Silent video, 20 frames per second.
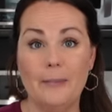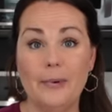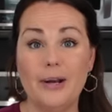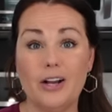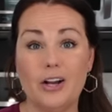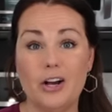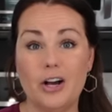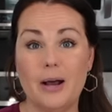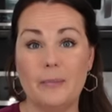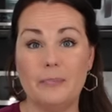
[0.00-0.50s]
I'm
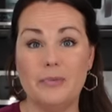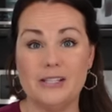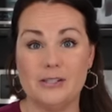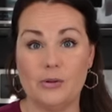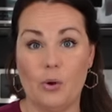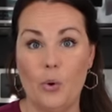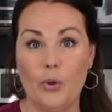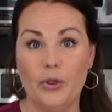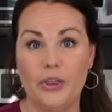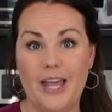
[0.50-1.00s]
gonna cook up
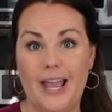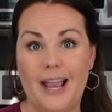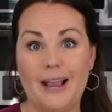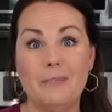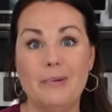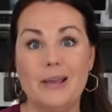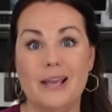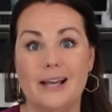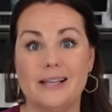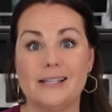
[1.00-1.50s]
this whole
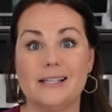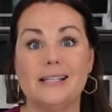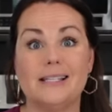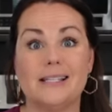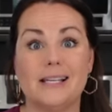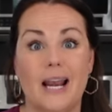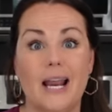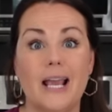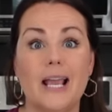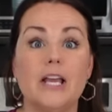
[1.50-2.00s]
thing because
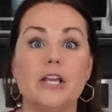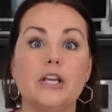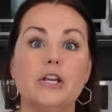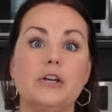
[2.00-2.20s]
it's gonna get